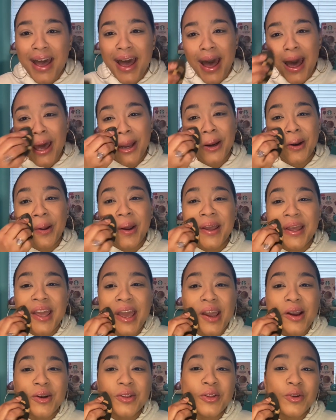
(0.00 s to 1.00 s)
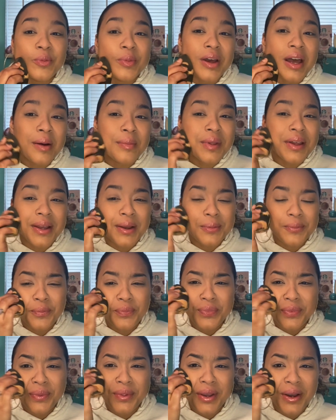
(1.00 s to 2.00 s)
I don't know, I care a little bit. I'm like,
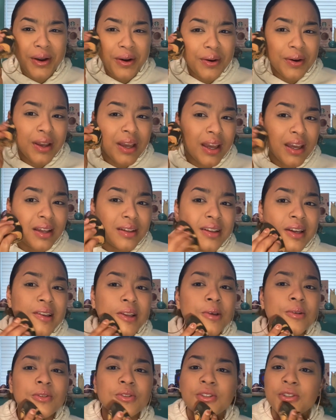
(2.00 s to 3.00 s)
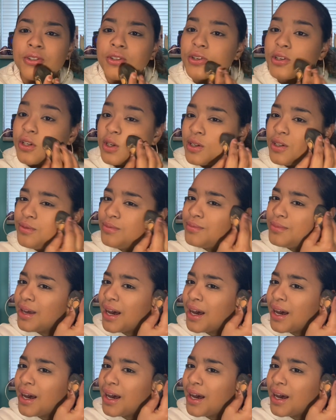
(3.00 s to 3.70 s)
oh, okay, can you just look good?